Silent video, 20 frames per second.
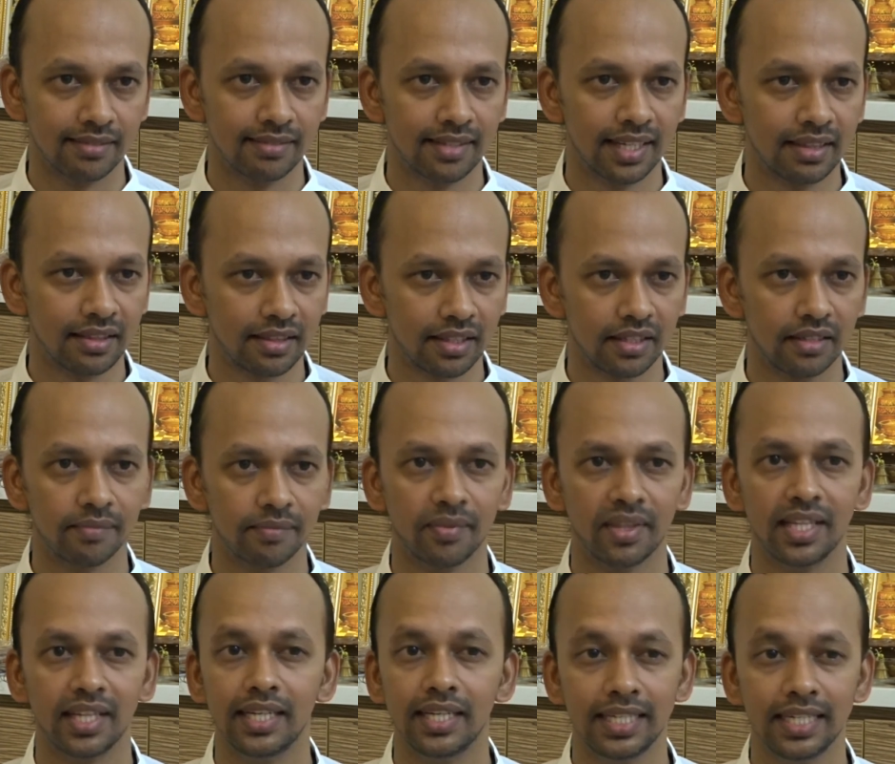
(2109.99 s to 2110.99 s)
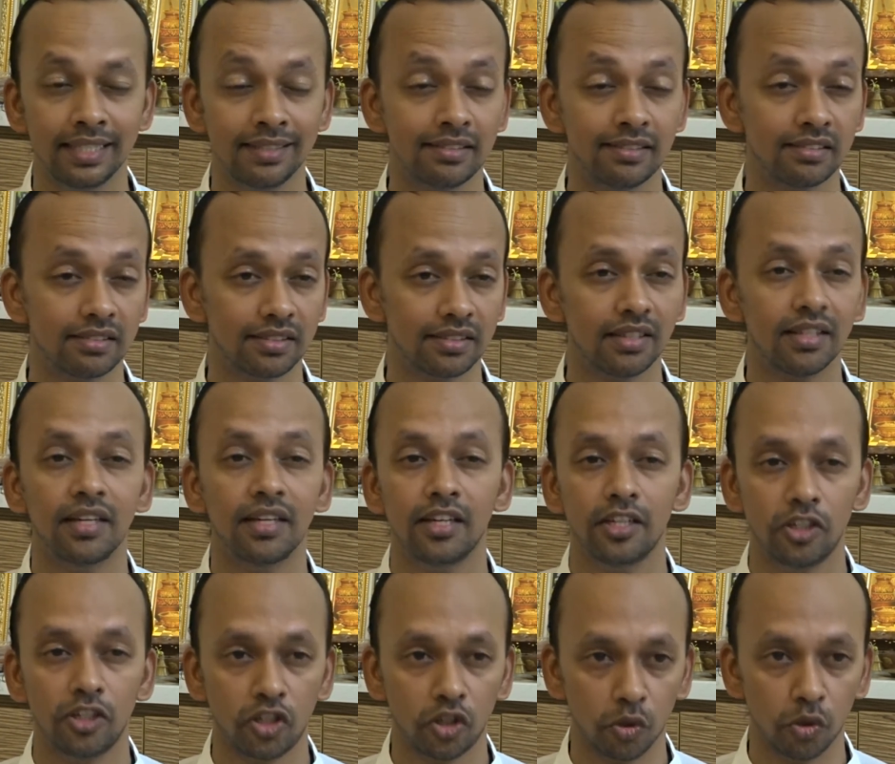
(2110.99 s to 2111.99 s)
Sat is
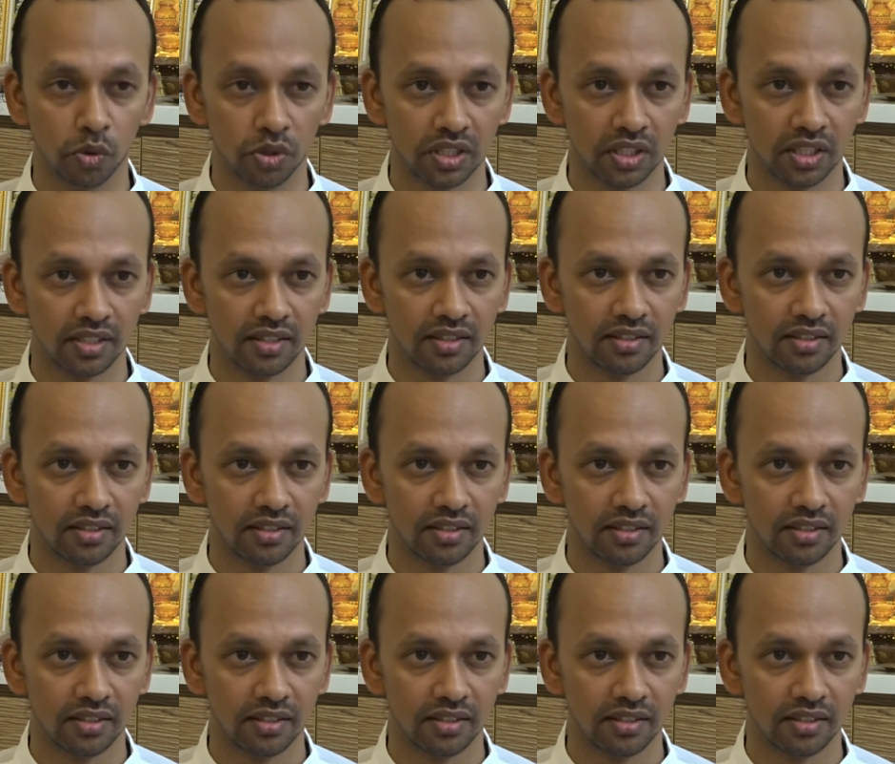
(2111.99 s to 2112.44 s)
truth,